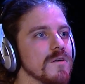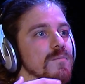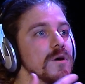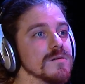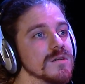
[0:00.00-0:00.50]

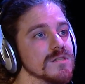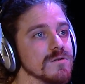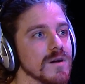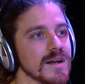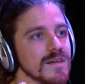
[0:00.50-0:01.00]
burned us
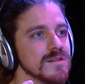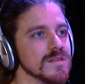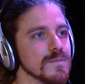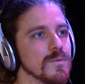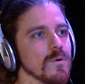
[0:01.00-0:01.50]
already
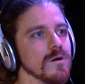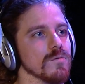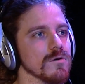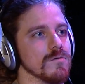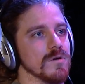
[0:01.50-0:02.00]
to the point
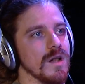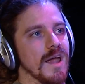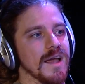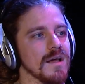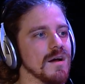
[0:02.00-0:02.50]
where we're
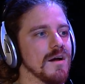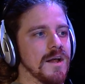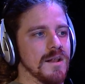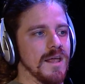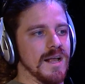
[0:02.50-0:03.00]
like, all
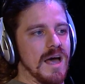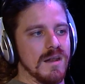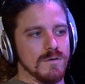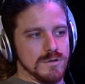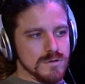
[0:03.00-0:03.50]
right, like I
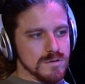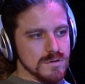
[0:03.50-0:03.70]
don't